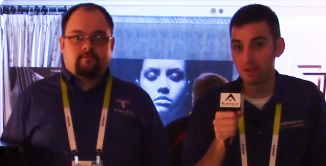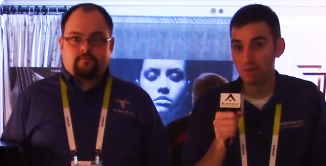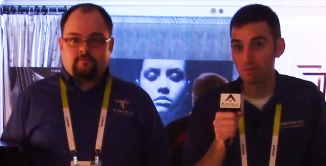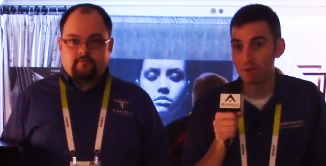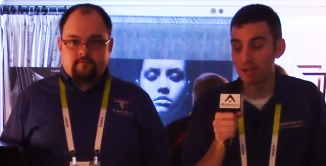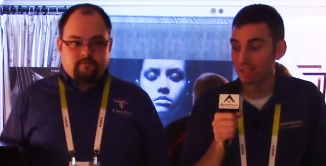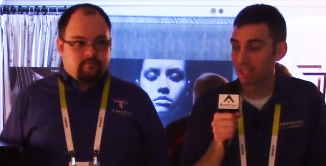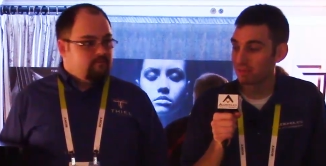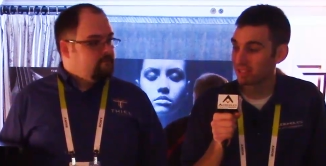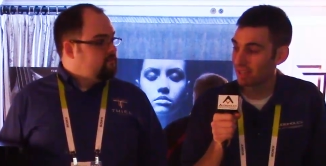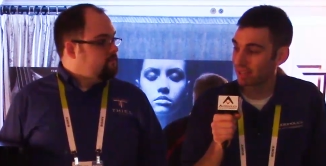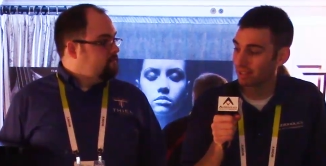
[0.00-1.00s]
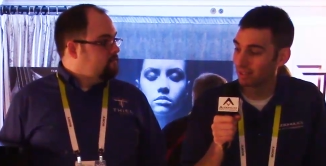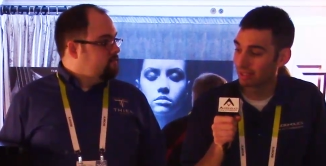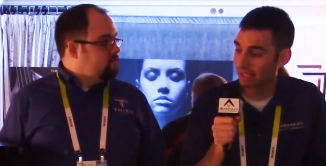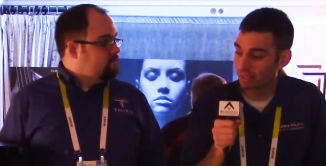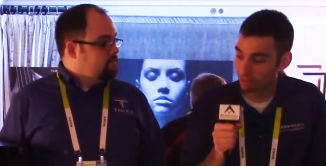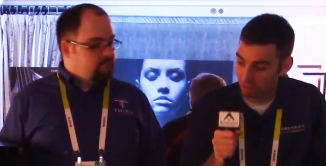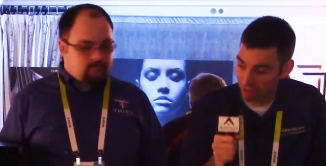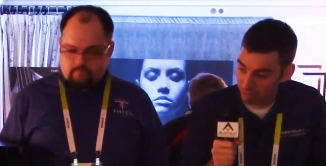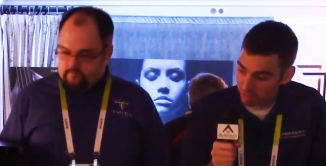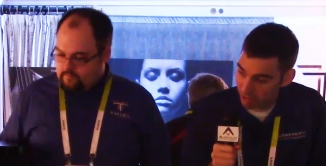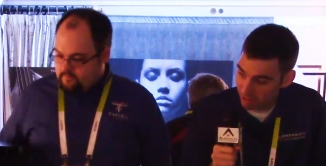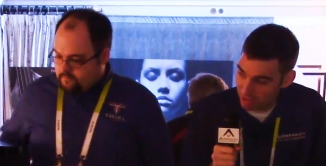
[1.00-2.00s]
Speaker 1: and we are going to be taking a look at what
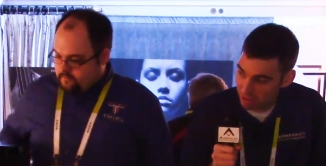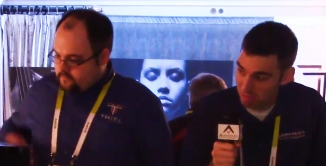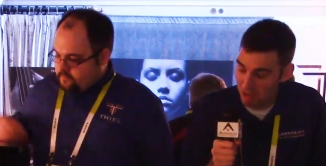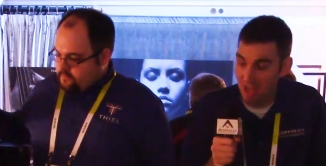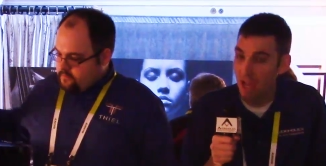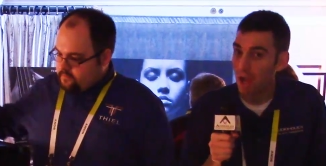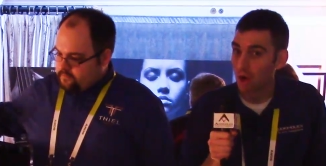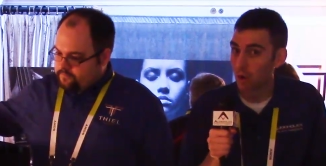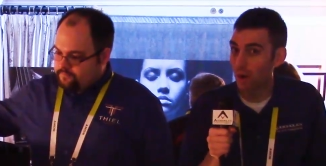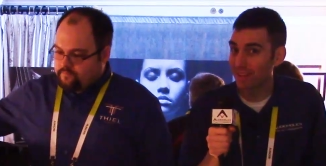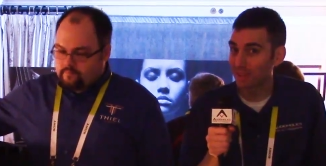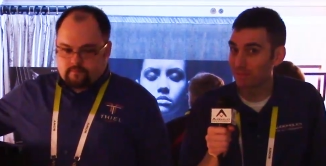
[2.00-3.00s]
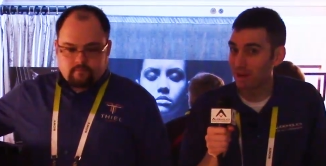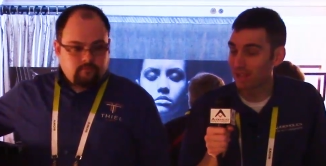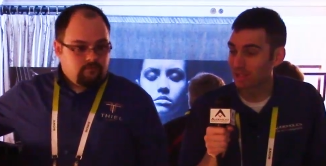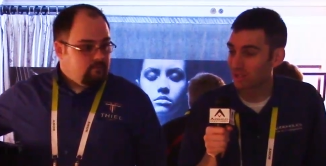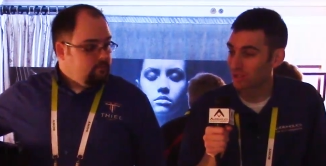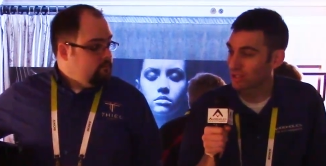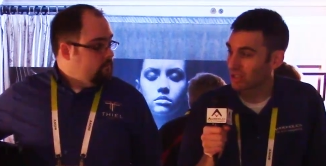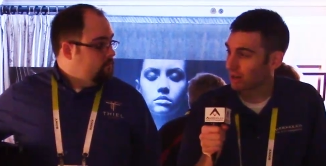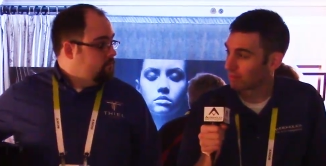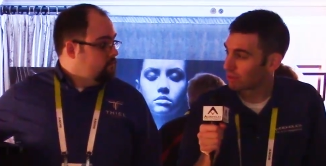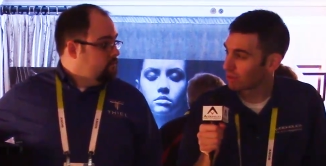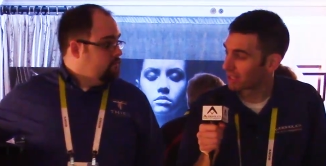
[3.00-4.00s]
appears to be quite the monster sub.
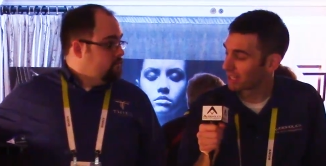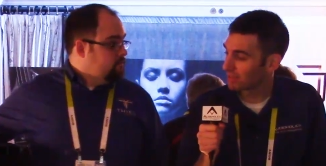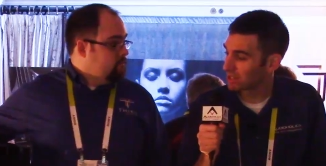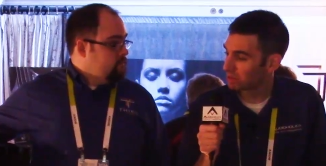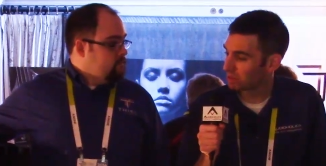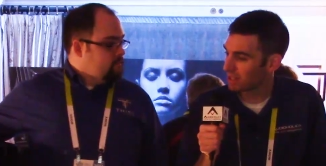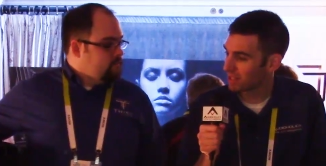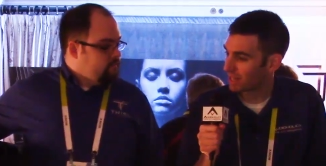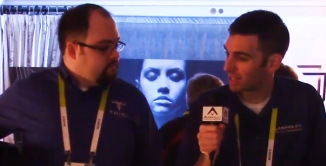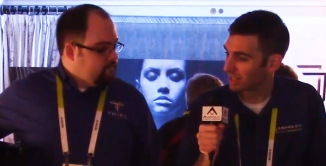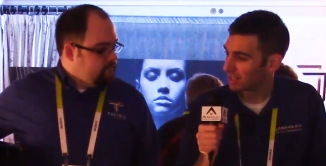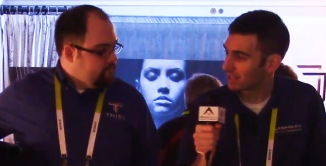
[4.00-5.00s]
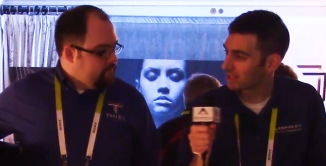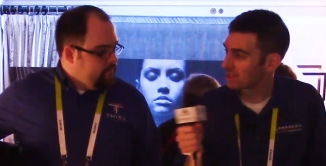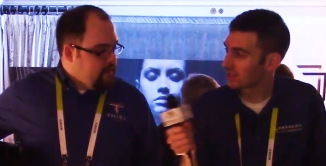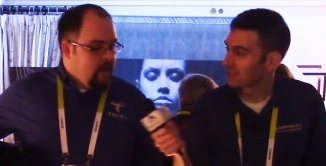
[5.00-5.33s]
Rory, give us the rundown on this.